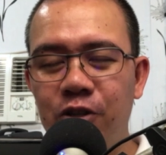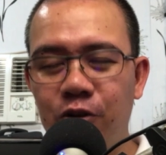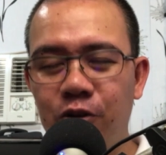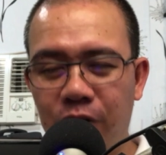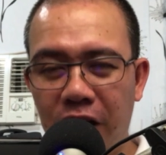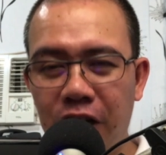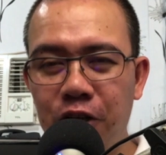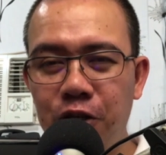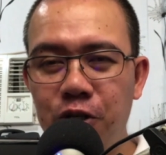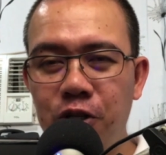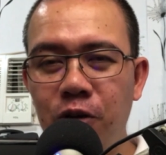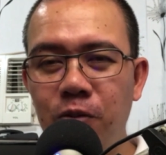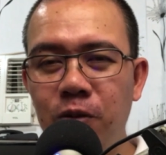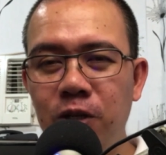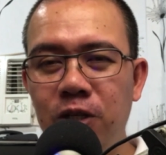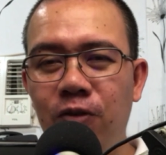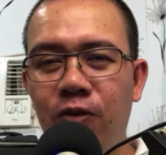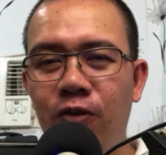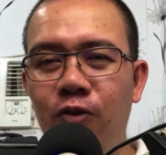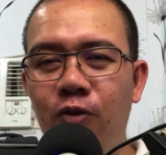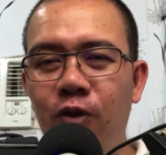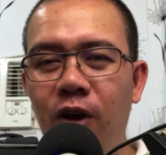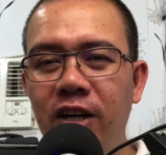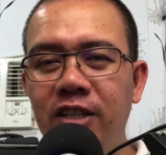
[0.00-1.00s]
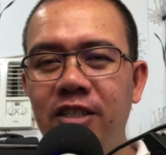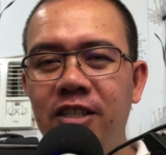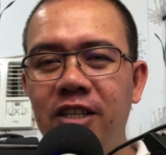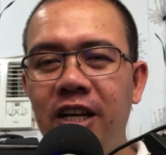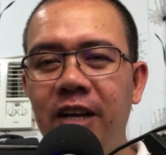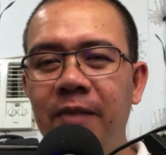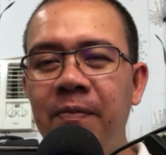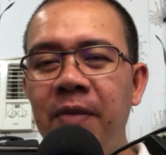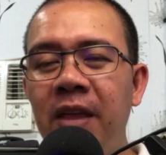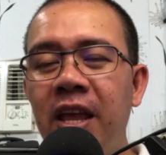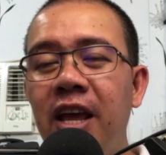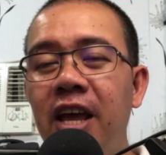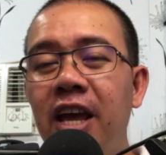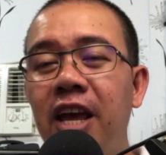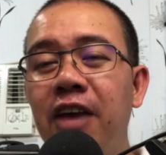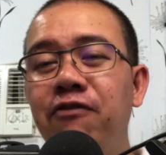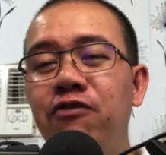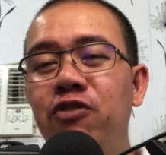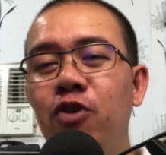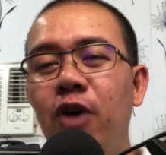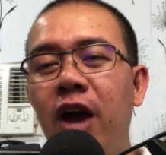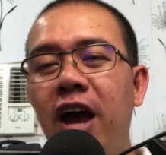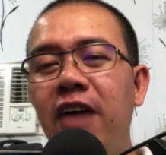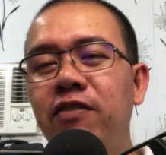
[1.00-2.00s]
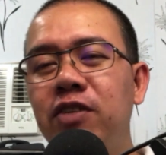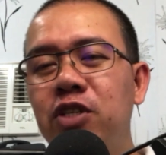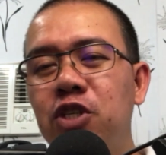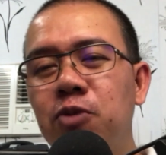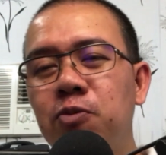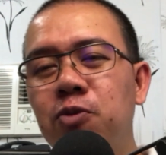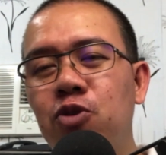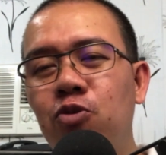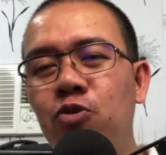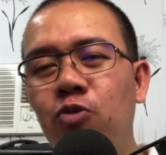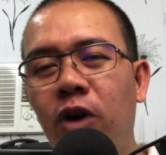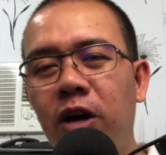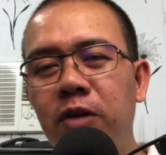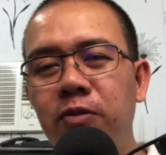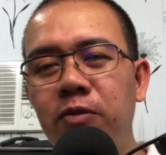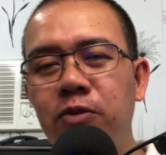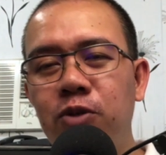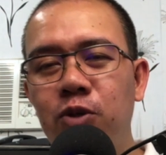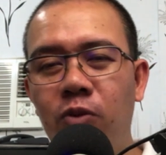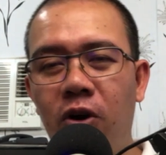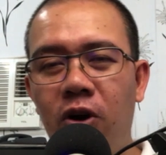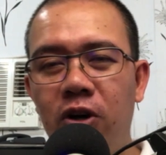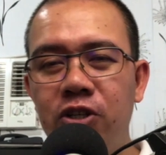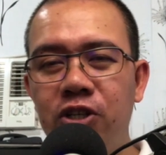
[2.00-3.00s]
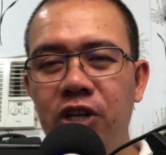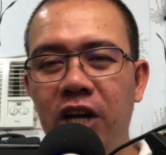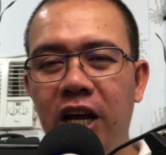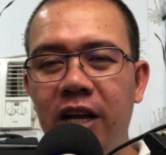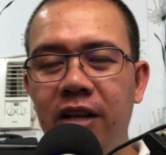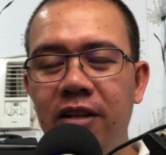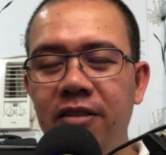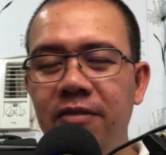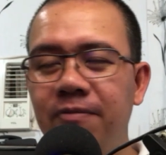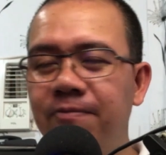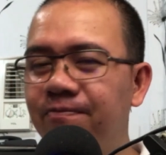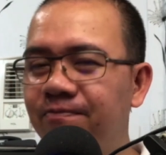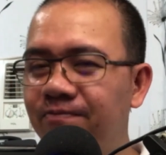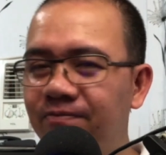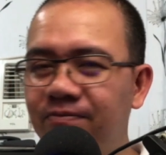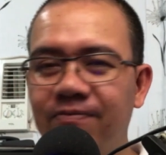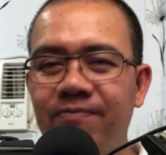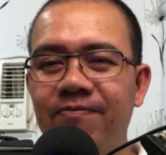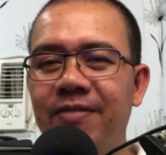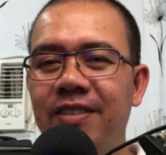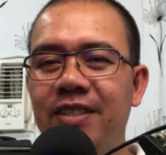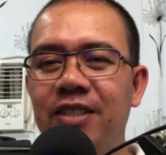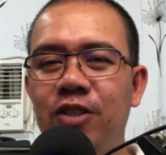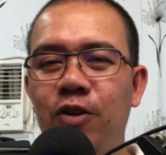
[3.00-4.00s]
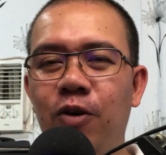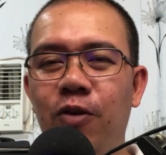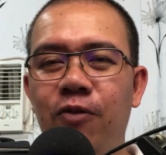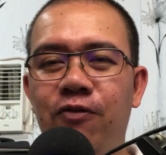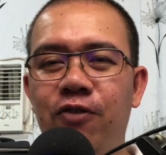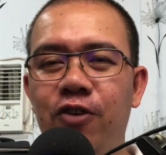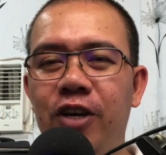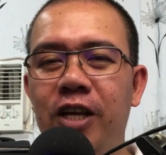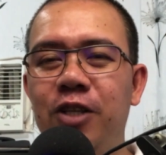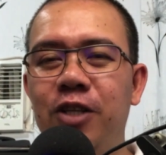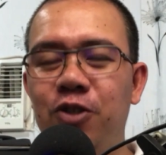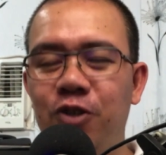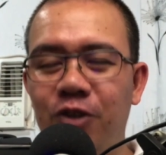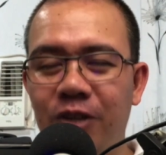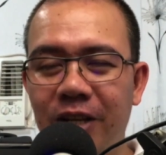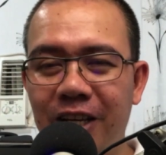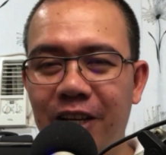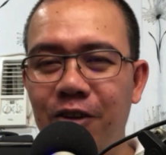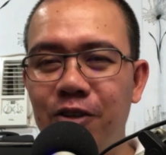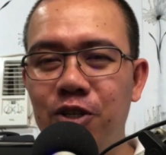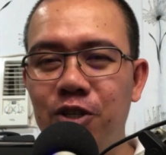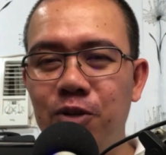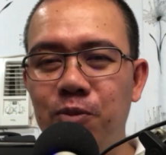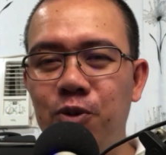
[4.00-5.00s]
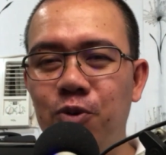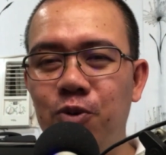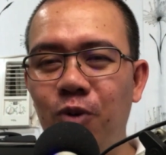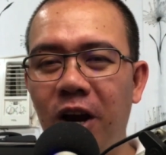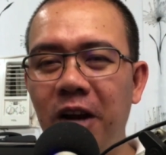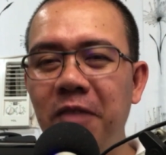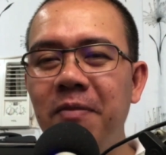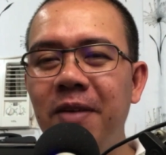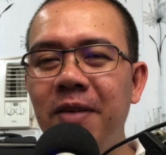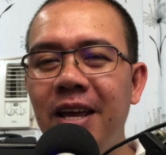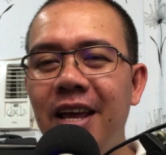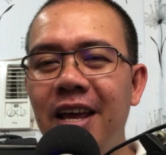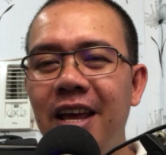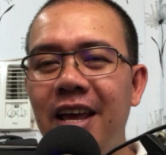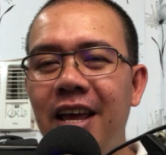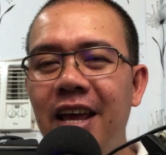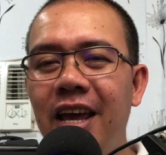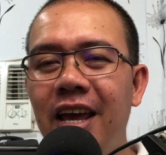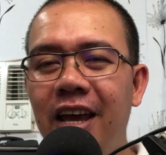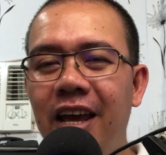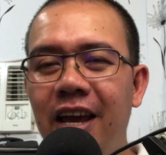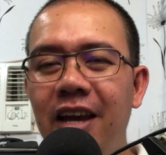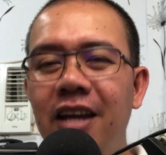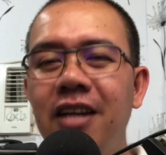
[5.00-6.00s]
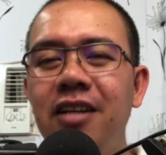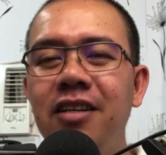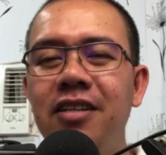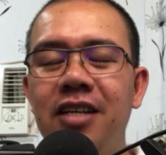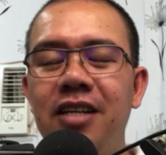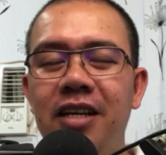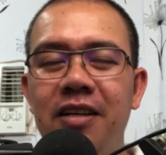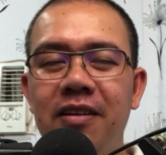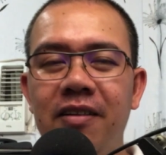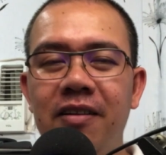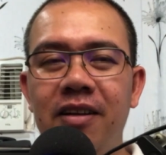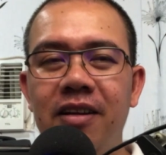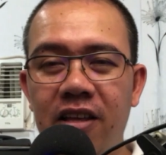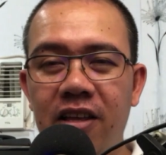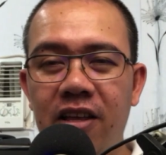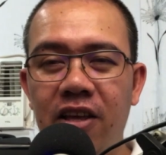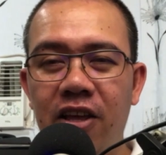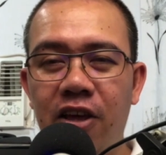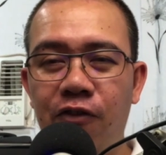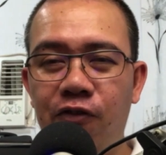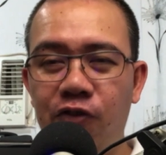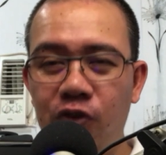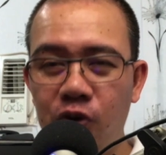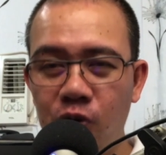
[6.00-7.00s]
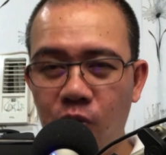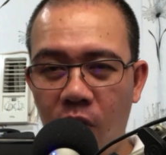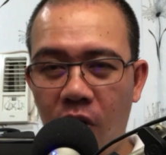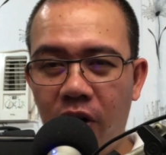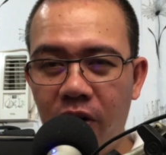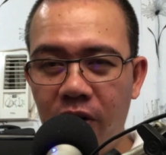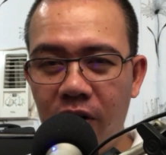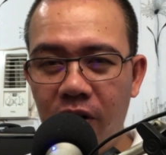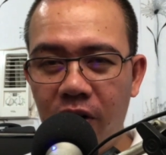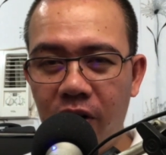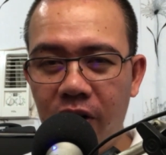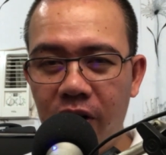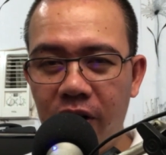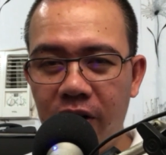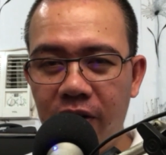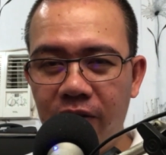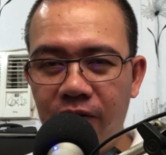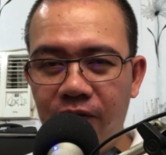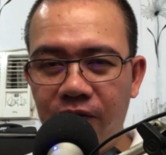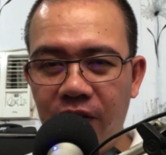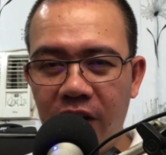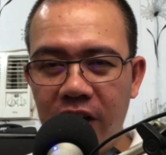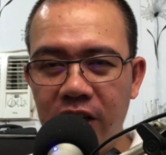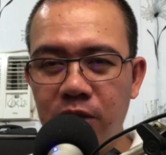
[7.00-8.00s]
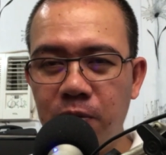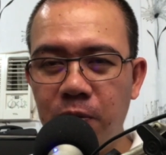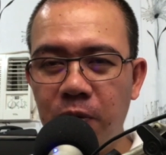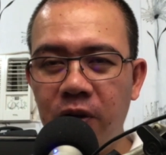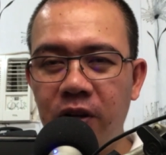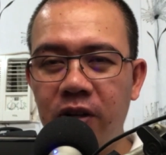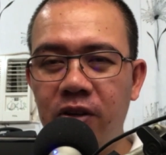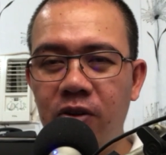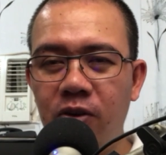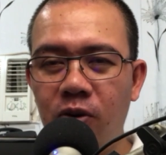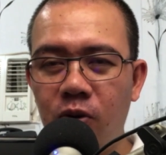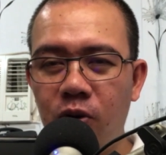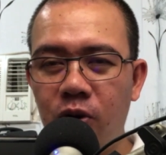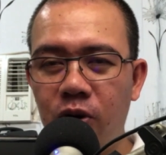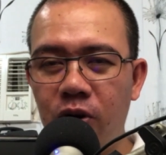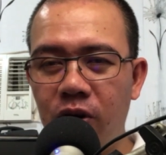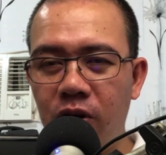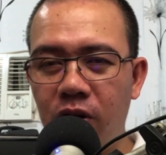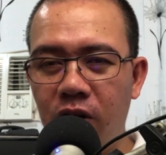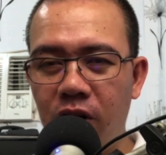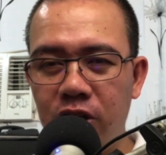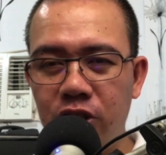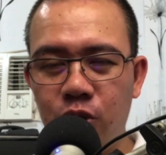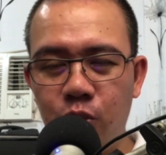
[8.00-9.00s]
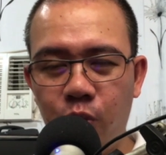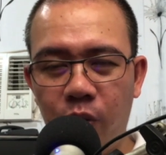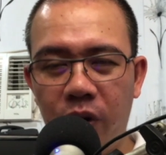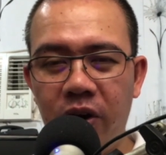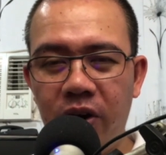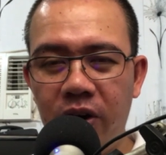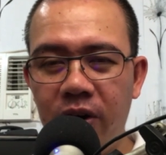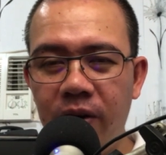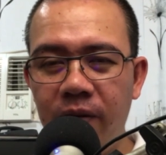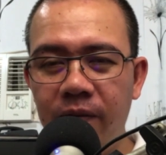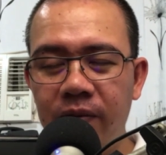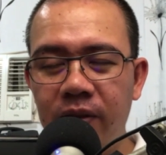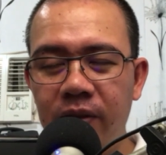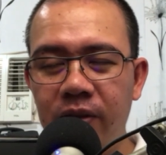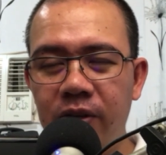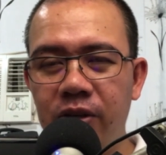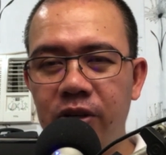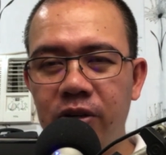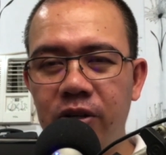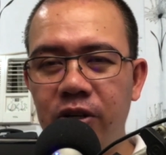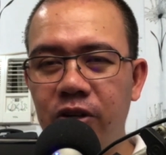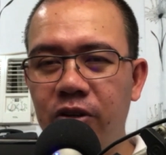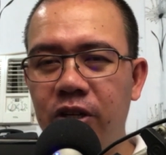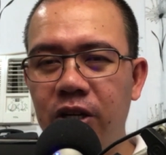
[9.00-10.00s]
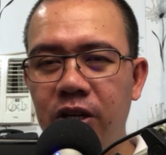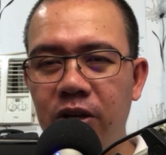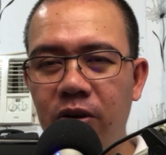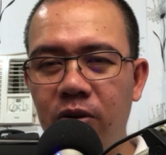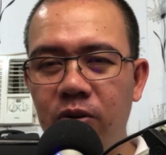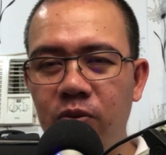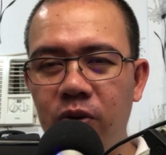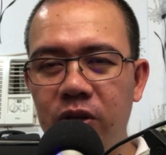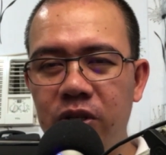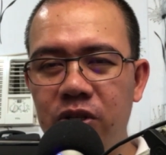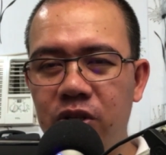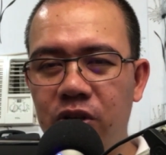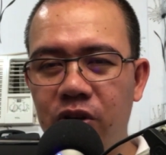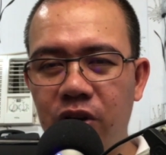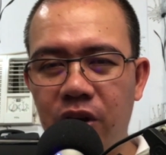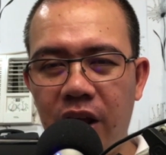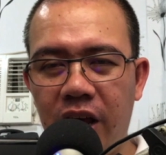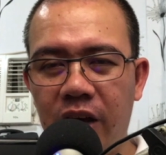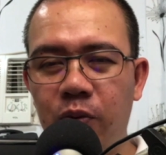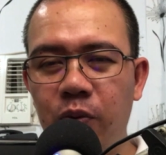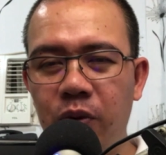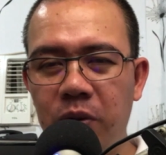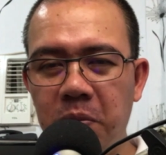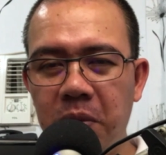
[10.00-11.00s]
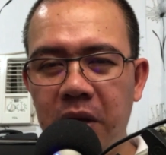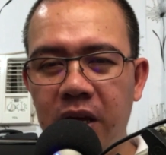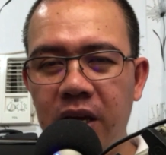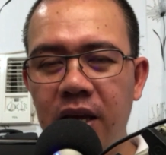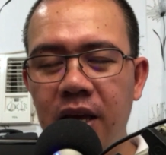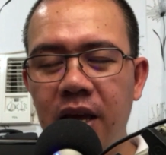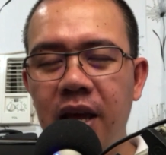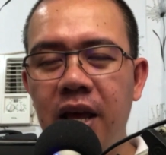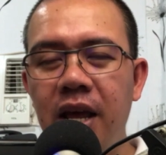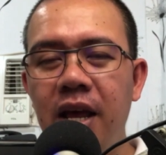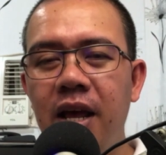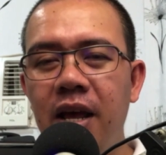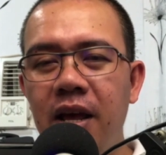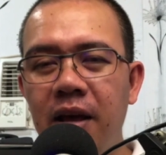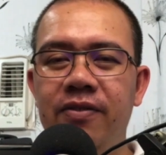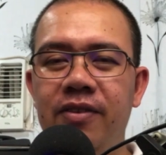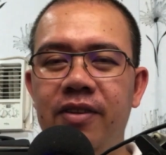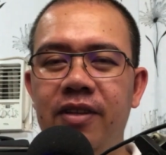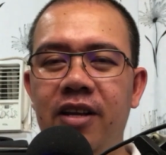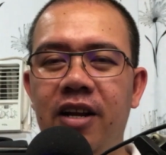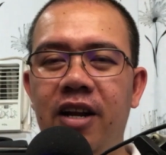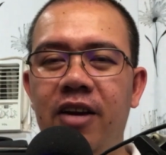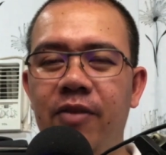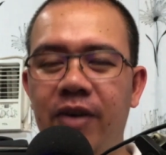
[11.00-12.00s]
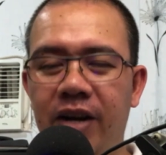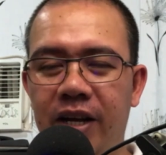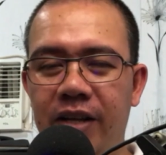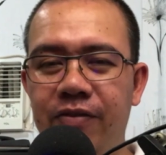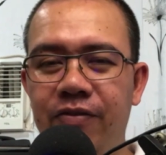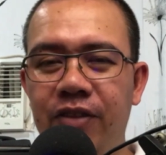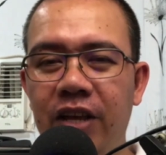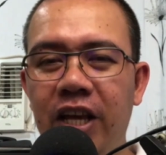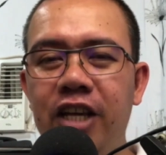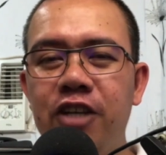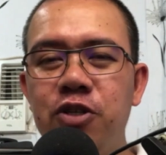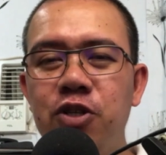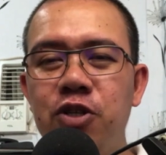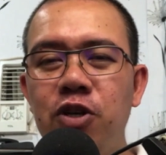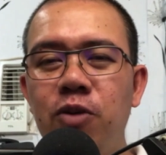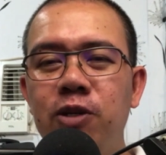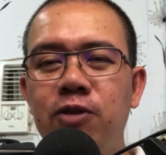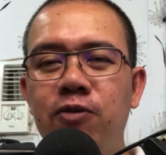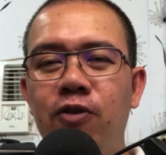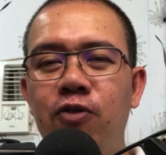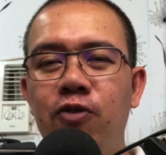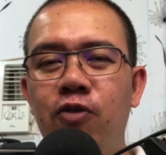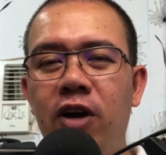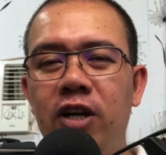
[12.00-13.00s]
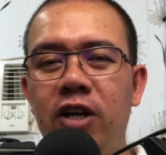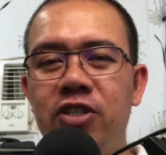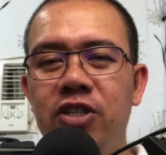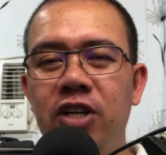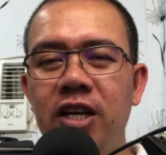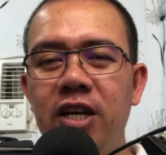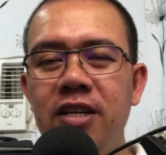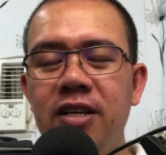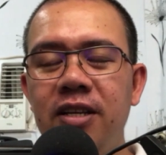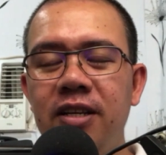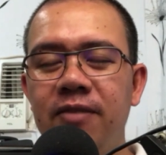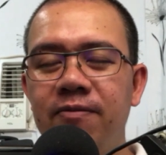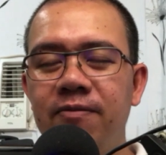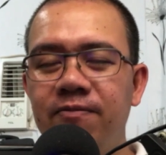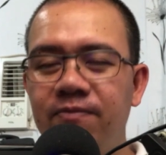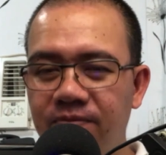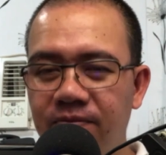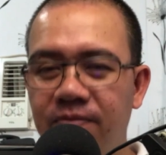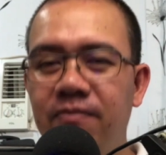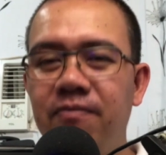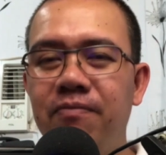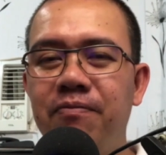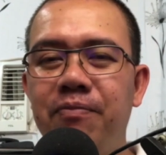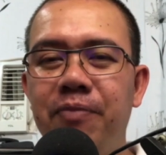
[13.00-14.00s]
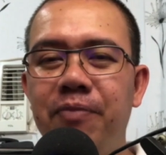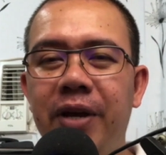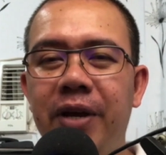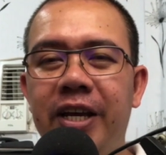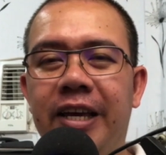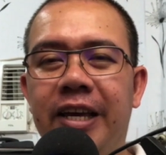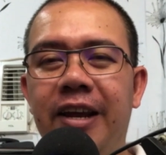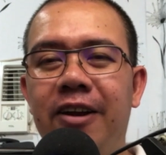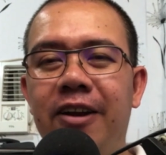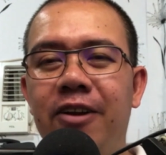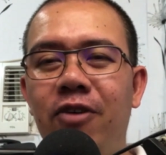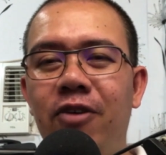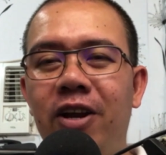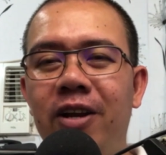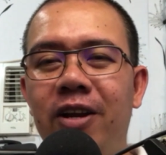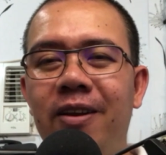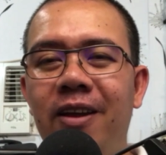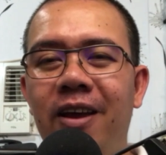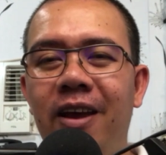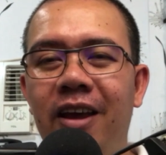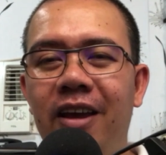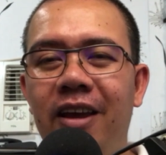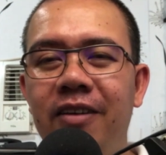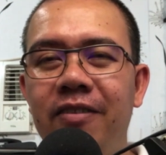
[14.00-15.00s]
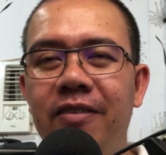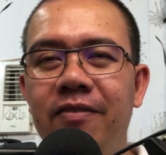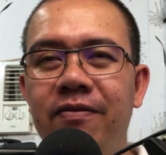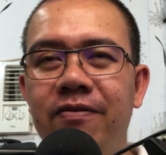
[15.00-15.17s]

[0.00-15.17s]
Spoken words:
So thank you so much for watching. If you haven't subscribed to our channel, don't forget to click on subscribe. And if you are on Facebook or on Twitter, you can always connect with me. Alright, thank you so much for watching. Make it a great day.